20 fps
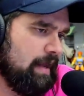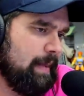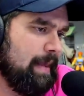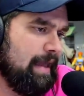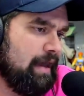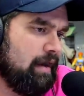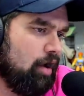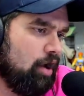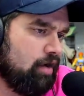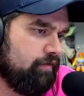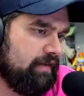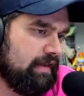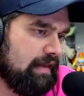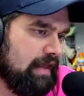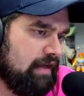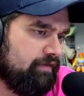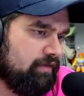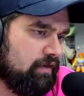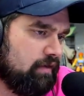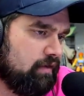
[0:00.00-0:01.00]
And then Harvey
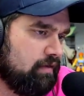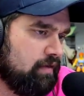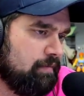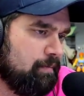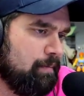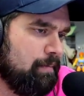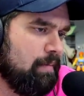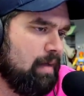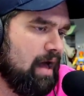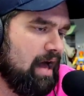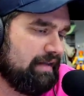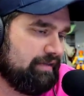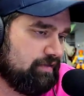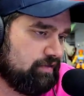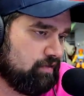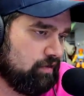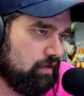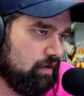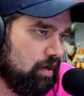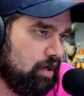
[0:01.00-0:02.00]
Levin, the
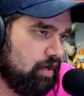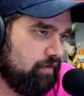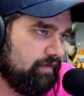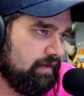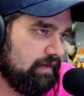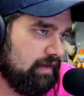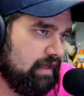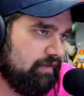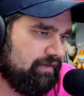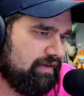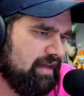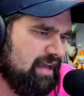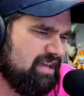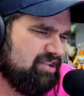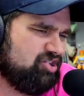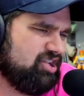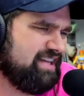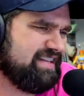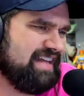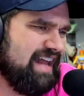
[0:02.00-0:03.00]
monster, Harvey Levin.
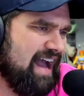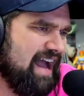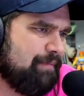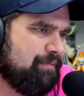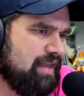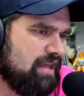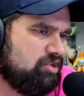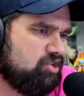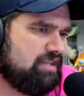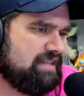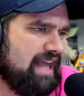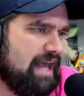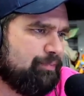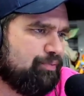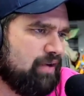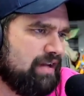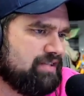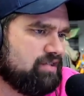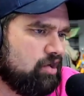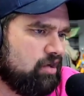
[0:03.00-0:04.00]
She's not. She's not
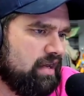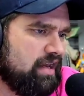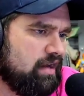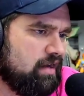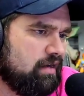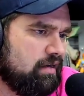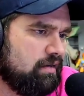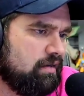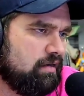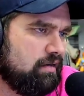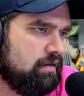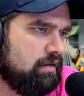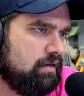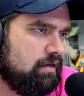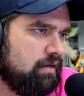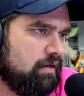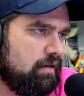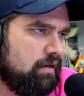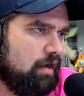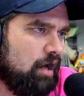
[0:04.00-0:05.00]
a prisoner here.
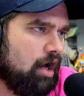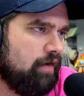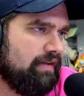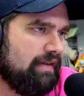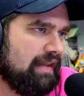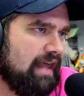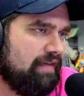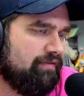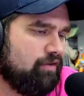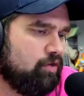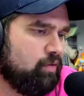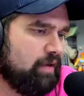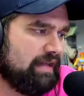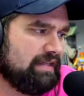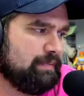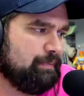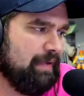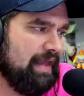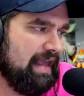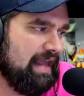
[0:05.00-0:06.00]
Harvey Levin, who
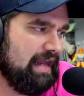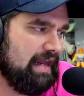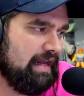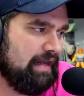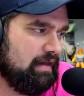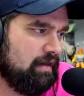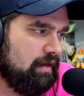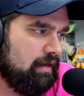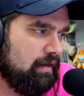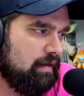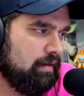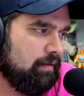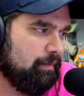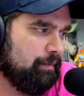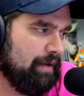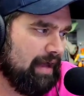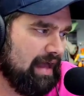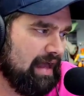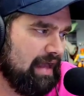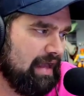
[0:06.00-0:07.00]
gets paid
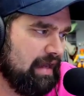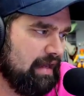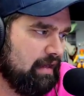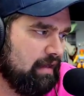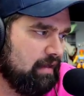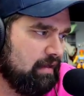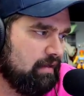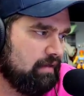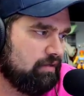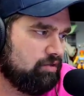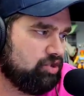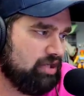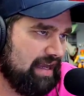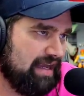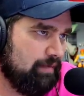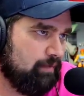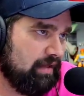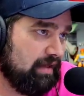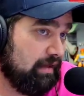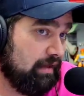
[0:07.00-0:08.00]
by
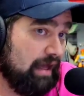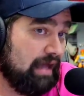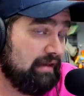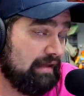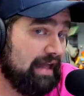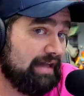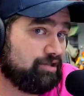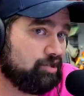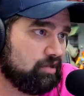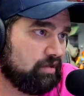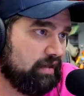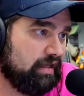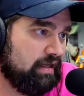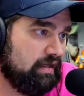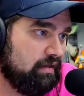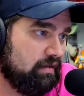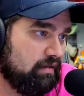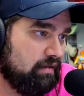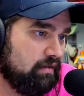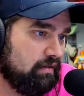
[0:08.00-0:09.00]
Jamie,
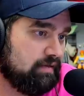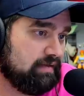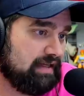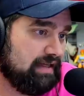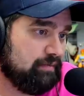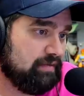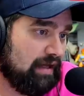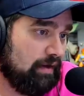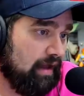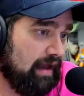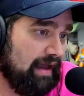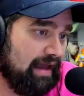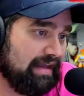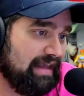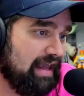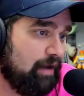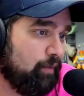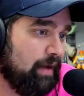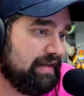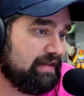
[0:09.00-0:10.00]
allegedly. Seemed I, I
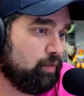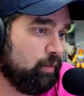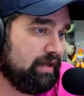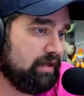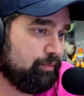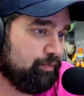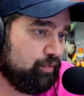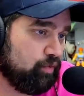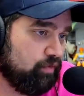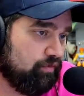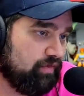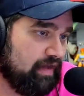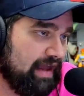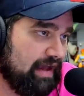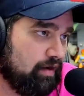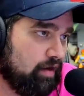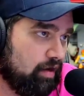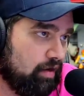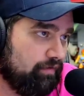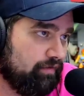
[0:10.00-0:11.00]
can't wait till we can prove
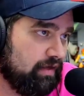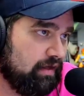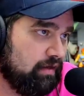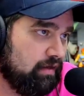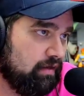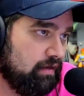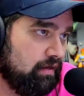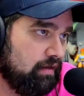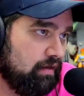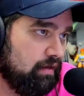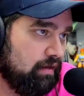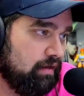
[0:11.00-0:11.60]
that, Harvey.